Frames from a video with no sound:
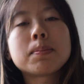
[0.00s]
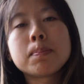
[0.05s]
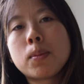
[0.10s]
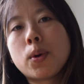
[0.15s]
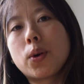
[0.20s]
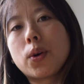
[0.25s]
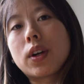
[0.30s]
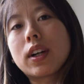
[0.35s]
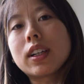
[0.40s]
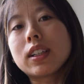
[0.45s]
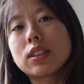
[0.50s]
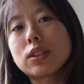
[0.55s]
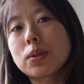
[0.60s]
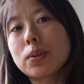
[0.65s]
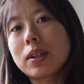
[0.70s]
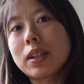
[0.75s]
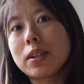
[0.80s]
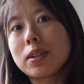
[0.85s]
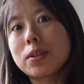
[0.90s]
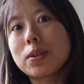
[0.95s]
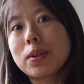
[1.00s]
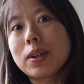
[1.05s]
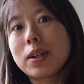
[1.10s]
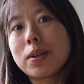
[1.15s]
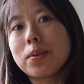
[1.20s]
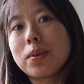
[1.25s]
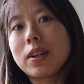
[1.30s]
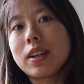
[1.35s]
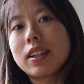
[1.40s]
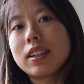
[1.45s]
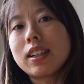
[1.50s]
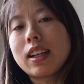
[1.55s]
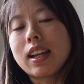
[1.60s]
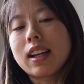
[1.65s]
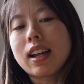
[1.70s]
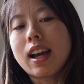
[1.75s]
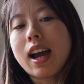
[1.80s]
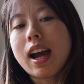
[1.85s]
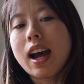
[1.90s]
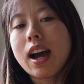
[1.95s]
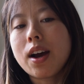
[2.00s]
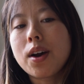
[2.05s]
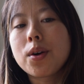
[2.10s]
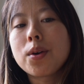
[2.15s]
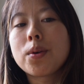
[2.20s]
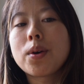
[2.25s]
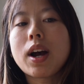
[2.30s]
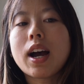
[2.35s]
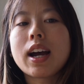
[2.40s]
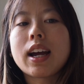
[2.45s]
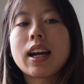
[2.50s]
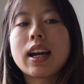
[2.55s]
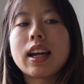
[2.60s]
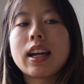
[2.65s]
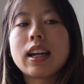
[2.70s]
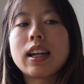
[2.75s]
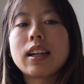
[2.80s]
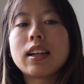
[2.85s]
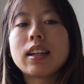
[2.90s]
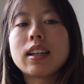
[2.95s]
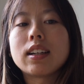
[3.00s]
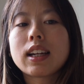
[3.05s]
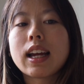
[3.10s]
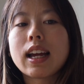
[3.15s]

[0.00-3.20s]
more in 2021 and how I